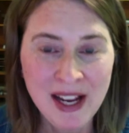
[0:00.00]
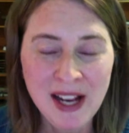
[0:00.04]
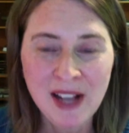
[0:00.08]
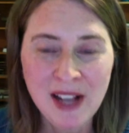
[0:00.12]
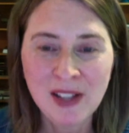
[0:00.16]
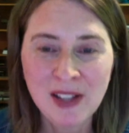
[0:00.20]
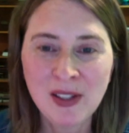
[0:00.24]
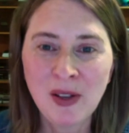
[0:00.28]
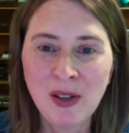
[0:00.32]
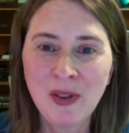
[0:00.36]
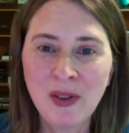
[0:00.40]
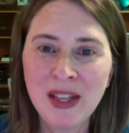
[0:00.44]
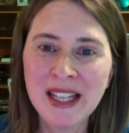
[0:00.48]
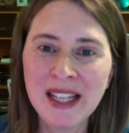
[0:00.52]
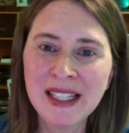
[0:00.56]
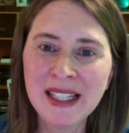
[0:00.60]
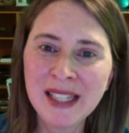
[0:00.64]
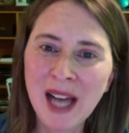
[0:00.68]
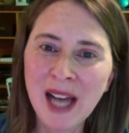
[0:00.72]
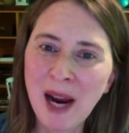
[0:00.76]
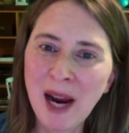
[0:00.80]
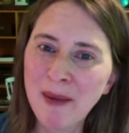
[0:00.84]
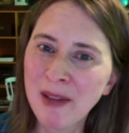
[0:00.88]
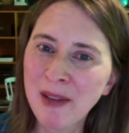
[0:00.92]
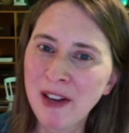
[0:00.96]
So these
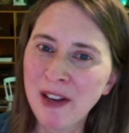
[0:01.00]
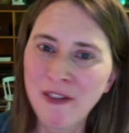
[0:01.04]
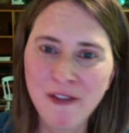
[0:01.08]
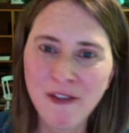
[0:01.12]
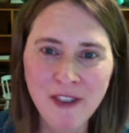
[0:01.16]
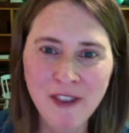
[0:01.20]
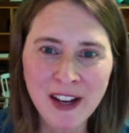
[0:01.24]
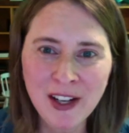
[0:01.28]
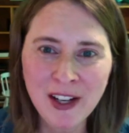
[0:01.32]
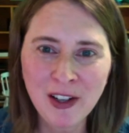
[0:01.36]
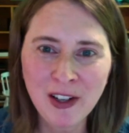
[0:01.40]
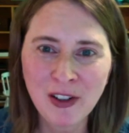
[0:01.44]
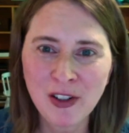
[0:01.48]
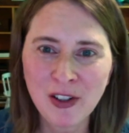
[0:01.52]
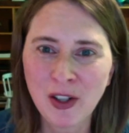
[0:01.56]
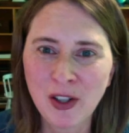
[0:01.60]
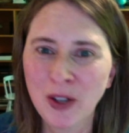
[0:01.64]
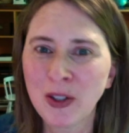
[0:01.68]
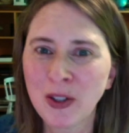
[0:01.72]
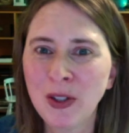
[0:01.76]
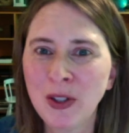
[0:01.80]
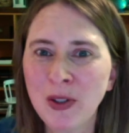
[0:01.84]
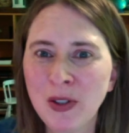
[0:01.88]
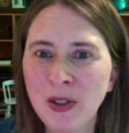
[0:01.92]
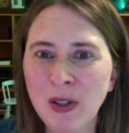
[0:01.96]
timeline figures are
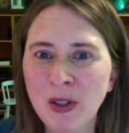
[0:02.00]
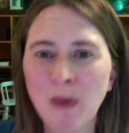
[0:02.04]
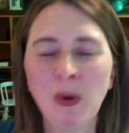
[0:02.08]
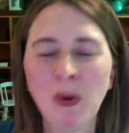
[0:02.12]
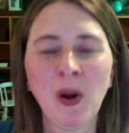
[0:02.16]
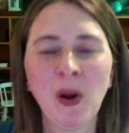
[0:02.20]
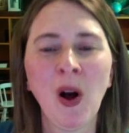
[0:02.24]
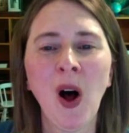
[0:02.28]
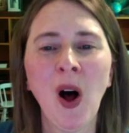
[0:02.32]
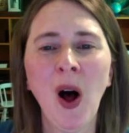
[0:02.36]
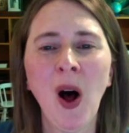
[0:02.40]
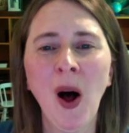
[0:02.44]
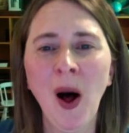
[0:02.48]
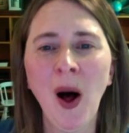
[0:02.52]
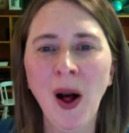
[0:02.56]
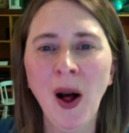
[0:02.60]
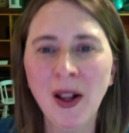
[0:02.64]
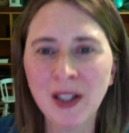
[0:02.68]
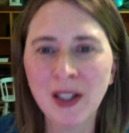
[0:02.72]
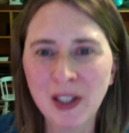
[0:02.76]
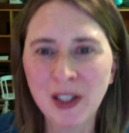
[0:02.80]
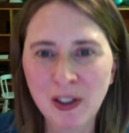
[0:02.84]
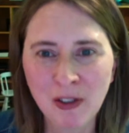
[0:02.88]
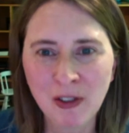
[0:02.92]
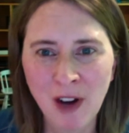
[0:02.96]
usable
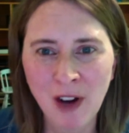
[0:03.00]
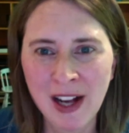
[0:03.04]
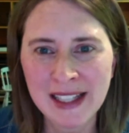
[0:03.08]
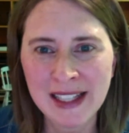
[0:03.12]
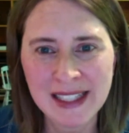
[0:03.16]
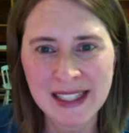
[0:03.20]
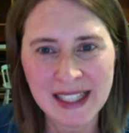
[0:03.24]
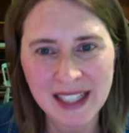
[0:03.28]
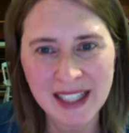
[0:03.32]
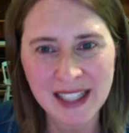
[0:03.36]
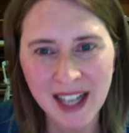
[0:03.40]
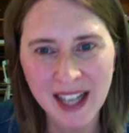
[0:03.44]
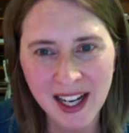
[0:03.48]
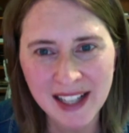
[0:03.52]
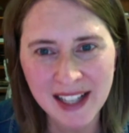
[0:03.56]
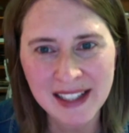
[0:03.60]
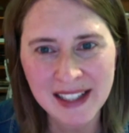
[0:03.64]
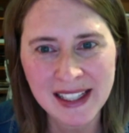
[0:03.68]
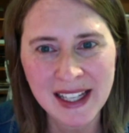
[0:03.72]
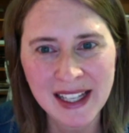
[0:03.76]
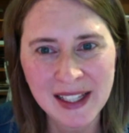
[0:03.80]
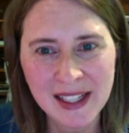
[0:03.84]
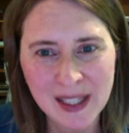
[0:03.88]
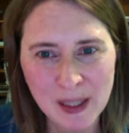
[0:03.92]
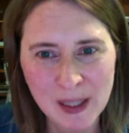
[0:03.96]
all across the
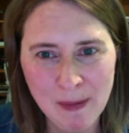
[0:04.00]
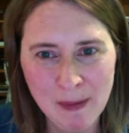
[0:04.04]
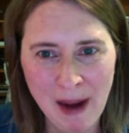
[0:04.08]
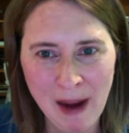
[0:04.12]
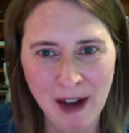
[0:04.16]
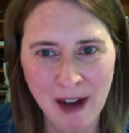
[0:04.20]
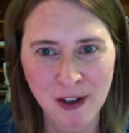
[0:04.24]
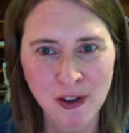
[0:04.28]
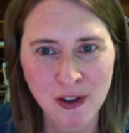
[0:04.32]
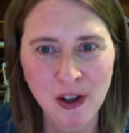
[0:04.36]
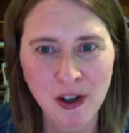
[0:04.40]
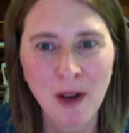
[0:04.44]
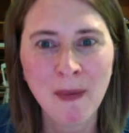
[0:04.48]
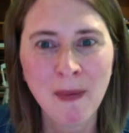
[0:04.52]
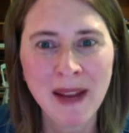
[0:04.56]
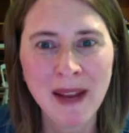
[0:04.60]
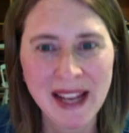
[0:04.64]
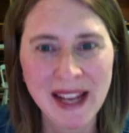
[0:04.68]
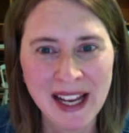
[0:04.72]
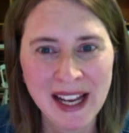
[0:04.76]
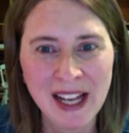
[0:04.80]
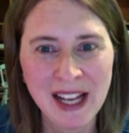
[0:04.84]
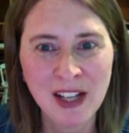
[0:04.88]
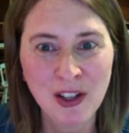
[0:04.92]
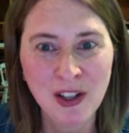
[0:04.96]
content spectrum
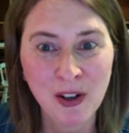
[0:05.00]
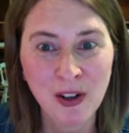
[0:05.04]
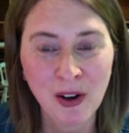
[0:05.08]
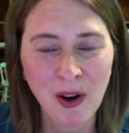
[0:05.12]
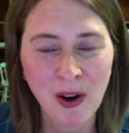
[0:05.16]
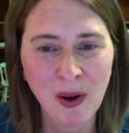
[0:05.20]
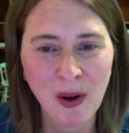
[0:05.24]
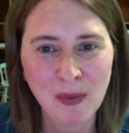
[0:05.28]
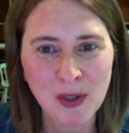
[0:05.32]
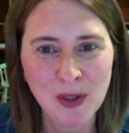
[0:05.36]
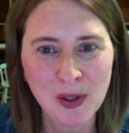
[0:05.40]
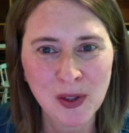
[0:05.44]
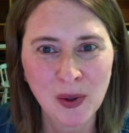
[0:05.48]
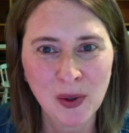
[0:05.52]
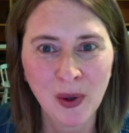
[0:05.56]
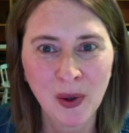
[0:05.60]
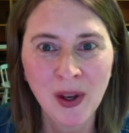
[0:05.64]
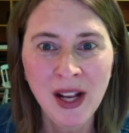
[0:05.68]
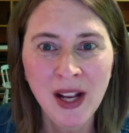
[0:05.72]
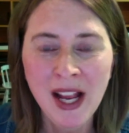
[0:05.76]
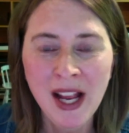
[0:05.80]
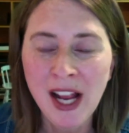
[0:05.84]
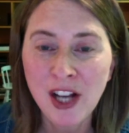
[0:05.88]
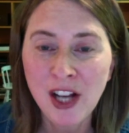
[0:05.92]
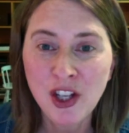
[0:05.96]
in your homeschool
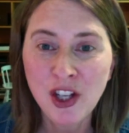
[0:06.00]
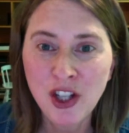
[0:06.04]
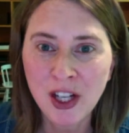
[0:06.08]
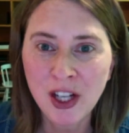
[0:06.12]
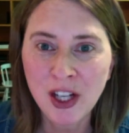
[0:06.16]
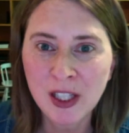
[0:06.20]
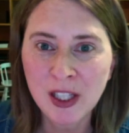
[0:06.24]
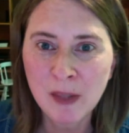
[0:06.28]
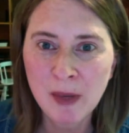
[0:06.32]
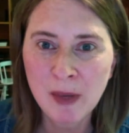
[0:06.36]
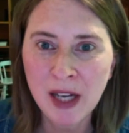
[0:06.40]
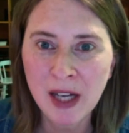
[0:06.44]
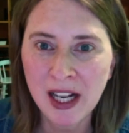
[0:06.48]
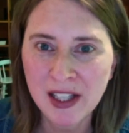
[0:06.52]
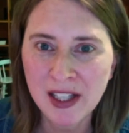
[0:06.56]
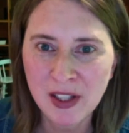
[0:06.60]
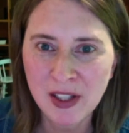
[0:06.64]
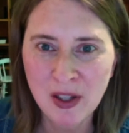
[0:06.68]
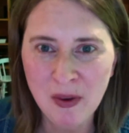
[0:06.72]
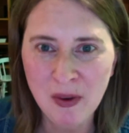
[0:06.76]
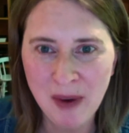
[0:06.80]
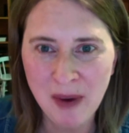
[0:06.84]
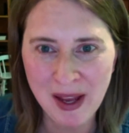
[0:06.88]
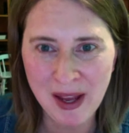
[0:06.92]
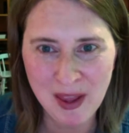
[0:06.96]
just because of
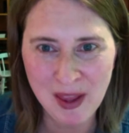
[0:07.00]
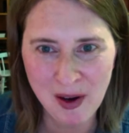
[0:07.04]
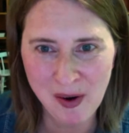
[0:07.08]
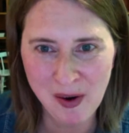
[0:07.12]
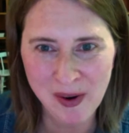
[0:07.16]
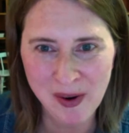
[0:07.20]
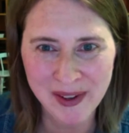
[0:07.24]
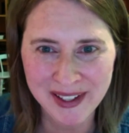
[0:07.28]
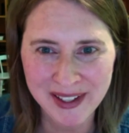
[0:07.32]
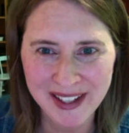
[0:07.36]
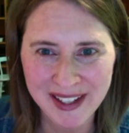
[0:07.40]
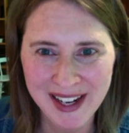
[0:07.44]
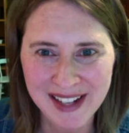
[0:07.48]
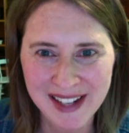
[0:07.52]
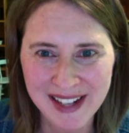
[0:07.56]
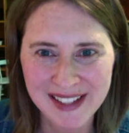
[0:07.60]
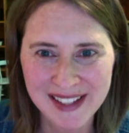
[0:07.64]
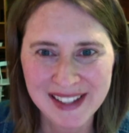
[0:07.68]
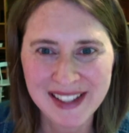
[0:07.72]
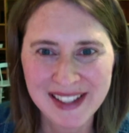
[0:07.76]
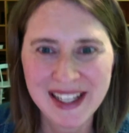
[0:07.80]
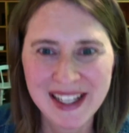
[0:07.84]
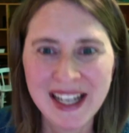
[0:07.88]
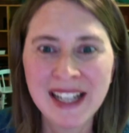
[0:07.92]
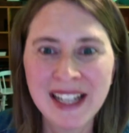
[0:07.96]
the way they're
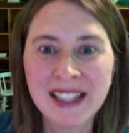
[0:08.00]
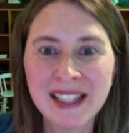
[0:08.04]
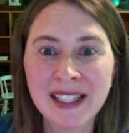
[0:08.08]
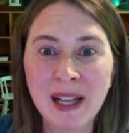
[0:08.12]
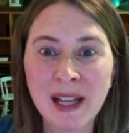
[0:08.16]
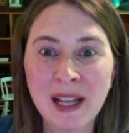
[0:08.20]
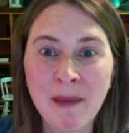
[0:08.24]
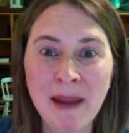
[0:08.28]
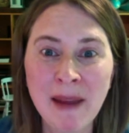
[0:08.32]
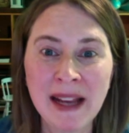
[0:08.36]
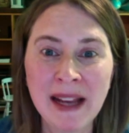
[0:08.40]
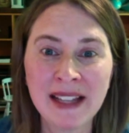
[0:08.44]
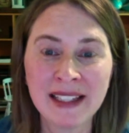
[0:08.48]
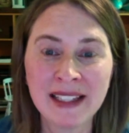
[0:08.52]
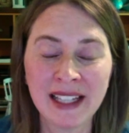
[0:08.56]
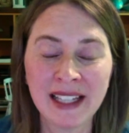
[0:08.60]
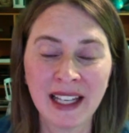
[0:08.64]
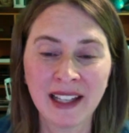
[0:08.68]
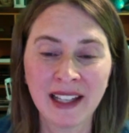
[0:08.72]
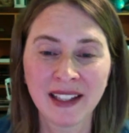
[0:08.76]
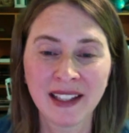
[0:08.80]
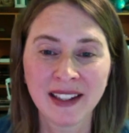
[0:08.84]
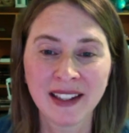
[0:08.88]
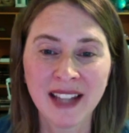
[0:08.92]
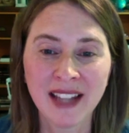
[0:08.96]
organized. It's
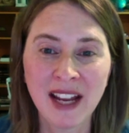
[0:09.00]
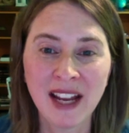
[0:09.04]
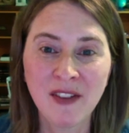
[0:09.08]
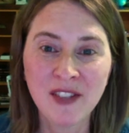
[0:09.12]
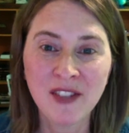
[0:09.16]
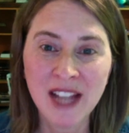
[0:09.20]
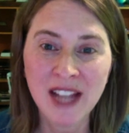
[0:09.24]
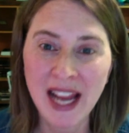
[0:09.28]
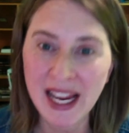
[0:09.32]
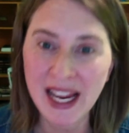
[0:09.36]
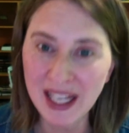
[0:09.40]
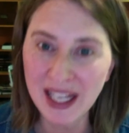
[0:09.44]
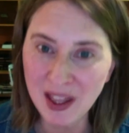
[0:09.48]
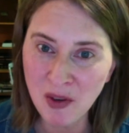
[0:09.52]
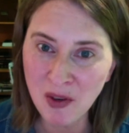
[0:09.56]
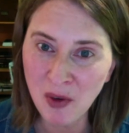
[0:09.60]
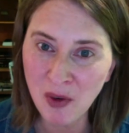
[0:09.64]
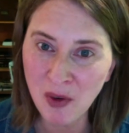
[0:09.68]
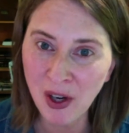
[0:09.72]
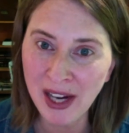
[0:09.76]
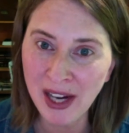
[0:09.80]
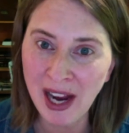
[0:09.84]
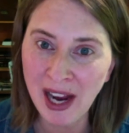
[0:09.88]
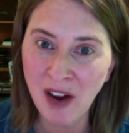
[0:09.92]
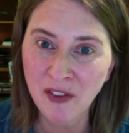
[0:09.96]
amazing. They've taken the
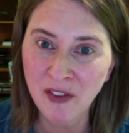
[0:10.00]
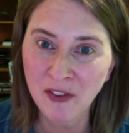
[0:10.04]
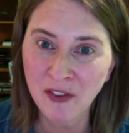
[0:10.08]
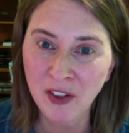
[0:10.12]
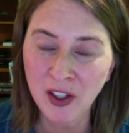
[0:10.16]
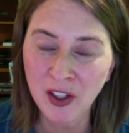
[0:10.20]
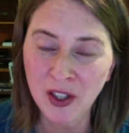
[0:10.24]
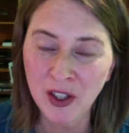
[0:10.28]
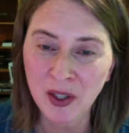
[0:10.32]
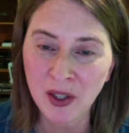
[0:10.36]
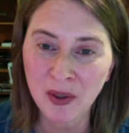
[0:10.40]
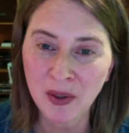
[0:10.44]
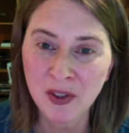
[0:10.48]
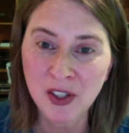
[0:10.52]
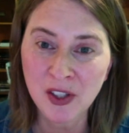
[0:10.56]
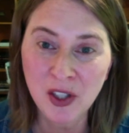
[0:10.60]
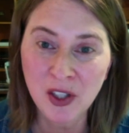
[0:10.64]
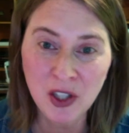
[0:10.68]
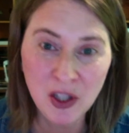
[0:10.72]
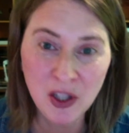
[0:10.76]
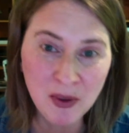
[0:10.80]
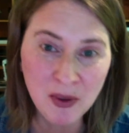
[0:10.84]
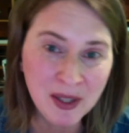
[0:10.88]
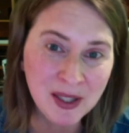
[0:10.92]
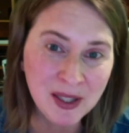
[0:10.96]
work out for you. So
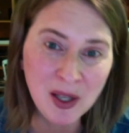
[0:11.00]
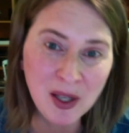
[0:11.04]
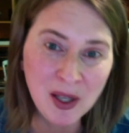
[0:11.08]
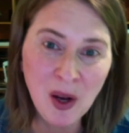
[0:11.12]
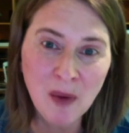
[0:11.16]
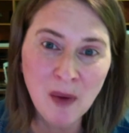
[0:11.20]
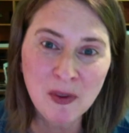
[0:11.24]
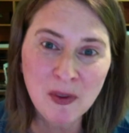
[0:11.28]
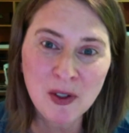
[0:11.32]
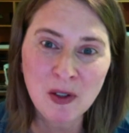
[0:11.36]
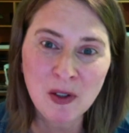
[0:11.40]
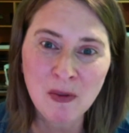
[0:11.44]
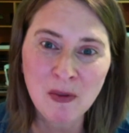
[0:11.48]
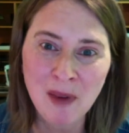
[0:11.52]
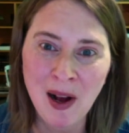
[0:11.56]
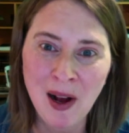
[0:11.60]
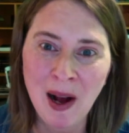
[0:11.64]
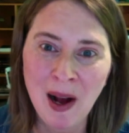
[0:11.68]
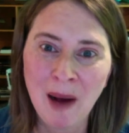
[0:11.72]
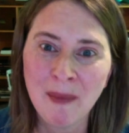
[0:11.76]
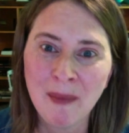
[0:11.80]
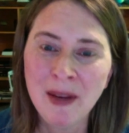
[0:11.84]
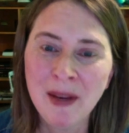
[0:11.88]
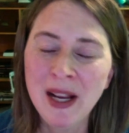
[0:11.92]
you as a homeschool mom,